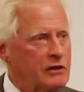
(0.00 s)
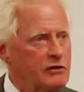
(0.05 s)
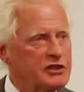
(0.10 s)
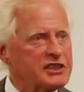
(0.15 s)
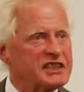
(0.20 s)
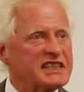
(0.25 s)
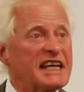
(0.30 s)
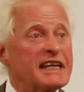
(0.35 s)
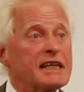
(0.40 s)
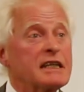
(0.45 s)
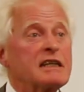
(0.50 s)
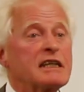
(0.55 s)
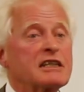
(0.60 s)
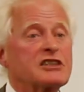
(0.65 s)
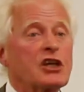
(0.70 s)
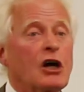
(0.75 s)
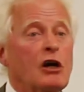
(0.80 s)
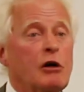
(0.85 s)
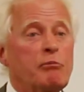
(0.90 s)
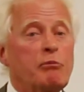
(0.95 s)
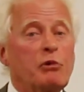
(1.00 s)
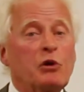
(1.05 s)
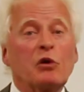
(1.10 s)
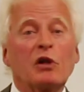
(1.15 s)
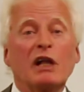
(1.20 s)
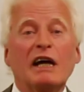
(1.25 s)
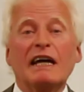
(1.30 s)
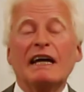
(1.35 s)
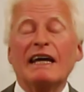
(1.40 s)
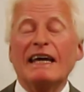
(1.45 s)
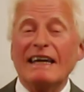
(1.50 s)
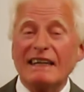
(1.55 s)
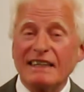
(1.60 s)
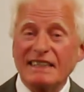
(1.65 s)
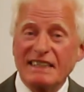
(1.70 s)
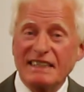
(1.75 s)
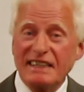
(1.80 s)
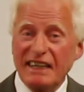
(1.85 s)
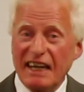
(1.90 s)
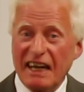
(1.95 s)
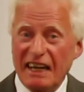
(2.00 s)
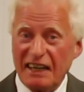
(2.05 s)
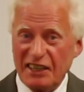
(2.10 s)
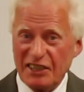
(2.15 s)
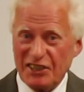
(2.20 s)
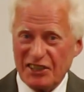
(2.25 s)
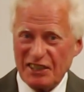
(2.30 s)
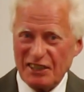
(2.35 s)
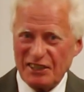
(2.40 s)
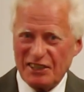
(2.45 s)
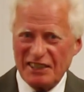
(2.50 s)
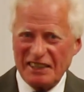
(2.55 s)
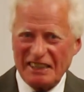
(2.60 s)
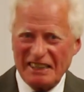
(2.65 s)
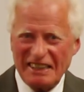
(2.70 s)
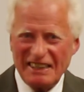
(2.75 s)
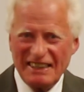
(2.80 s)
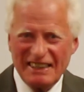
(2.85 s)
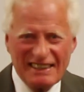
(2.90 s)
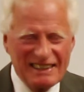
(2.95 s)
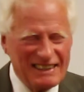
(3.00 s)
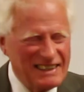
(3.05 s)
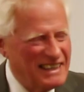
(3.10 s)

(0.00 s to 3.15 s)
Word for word: The second example is the AECC,